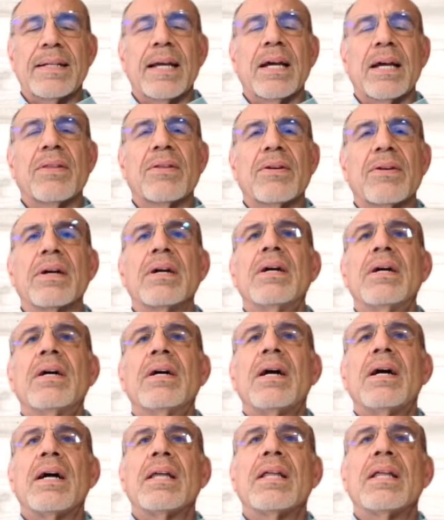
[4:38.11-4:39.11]
together,
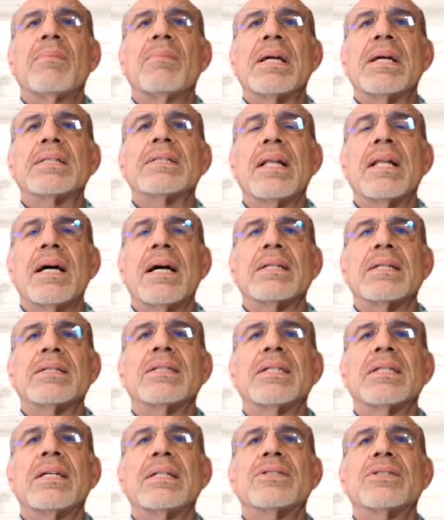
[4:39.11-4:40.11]
I think makes a lot of
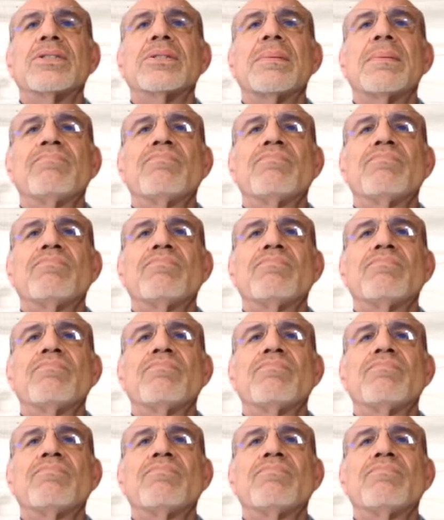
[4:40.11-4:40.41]
sense.